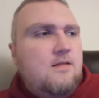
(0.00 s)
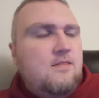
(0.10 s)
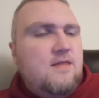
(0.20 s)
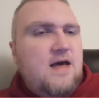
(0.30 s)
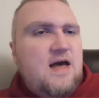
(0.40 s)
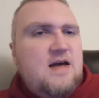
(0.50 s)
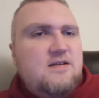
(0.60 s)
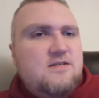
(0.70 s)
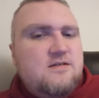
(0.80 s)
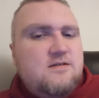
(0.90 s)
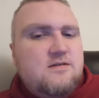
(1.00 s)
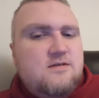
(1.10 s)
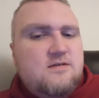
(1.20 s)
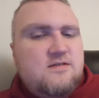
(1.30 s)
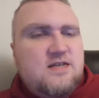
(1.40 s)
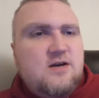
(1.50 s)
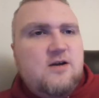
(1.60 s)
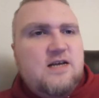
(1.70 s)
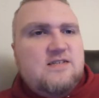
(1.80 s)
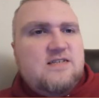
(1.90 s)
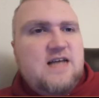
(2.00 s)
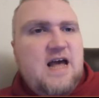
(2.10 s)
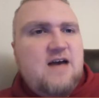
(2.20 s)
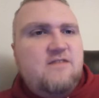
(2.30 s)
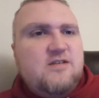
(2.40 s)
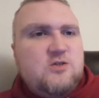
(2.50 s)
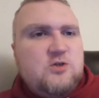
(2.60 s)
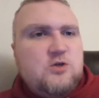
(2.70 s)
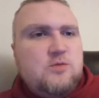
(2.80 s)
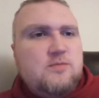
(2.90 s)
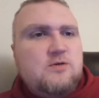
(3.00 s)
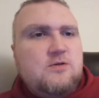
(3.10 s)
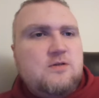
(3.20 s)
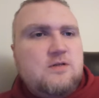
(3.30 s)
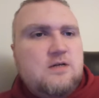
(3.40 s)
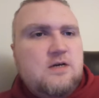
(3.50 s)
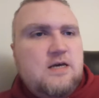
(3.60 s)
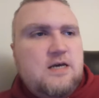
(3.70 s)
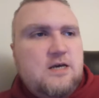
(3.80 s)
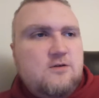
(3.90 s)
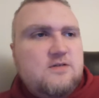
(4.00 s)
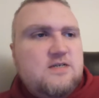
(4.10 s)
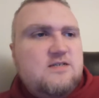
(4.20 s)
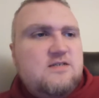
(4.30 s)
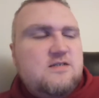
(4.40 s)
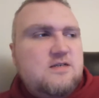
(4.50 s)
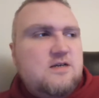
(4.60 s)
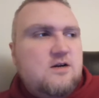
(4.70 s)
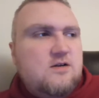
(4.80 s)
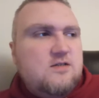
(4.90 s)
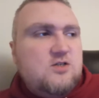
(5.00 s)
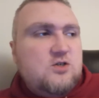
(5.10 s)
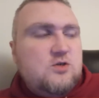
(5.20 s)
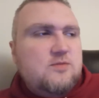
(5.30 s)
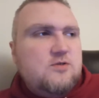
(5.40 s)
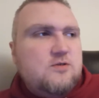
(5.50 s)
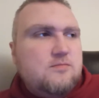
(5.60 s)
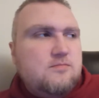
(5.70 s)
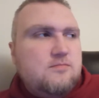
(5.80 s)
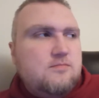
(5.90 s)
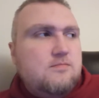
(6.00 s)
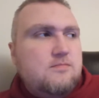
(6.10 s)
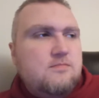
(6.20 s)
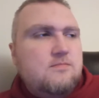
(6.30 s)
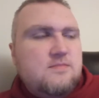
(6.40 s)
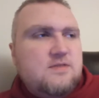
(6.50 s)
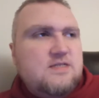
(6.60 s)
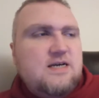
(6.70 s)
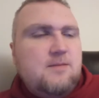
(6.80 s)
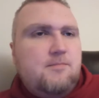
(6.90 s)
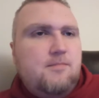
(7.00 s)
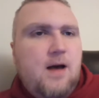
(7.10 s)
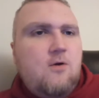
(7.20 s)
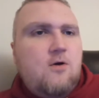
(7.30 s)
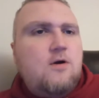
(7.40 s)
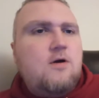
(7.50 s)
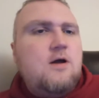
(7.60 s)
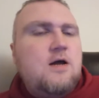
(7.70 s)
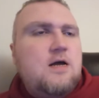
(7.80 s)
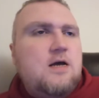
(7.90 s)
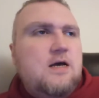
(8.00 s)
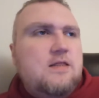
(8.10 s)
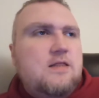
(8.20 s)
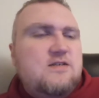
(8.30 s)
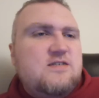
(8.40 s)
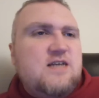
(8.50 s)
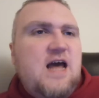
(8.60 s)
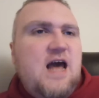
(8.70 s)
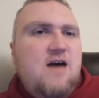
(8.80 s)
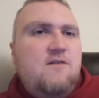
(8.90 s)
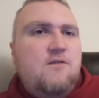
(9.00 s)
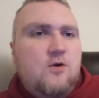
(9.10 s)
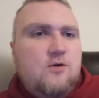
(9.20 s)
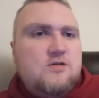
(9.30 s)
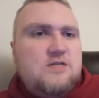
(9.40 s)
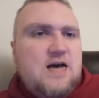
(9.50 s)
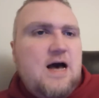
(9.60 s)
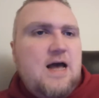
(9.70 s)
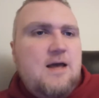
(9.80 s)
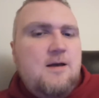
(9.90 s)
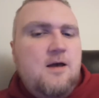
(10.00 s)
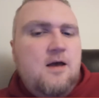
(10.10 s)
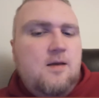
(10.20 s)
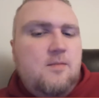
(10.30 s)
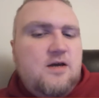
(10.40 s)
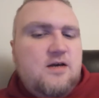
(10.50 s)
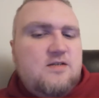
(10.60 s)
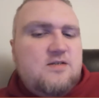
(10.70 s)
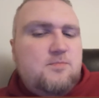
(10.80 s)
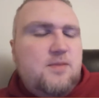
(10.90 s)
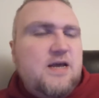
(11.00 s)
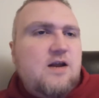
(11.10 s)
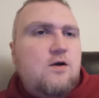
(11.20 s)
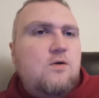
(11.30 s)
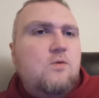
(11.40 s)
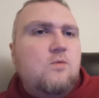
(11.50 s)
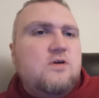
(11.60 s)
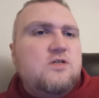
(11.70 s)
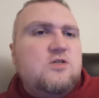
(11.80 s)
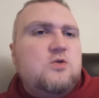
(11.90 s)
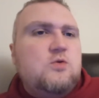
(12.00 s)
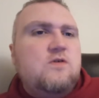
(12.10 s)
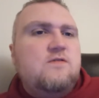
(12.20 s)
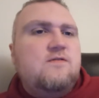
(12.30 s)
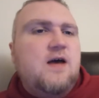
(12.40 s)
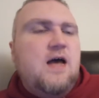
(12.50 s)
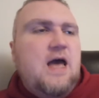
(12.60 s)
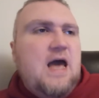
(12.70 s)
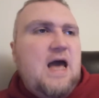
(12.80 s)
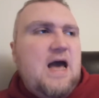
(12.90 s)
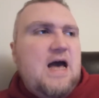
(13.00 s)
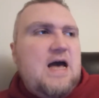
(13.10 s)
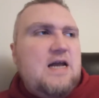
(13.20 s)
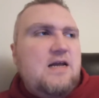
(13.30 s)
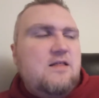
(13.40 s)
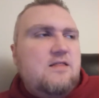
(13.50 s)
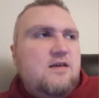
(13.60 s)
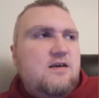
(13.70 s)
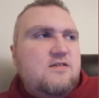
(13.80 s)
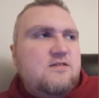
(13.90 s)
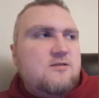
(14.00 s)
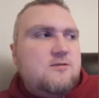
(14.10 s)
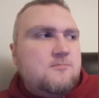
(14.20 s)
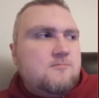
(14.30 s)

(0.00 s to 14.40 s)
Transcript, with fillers: that Sarah is to have this terminal illness or this terminal thing about her that is going to have her die because Peter was to have had this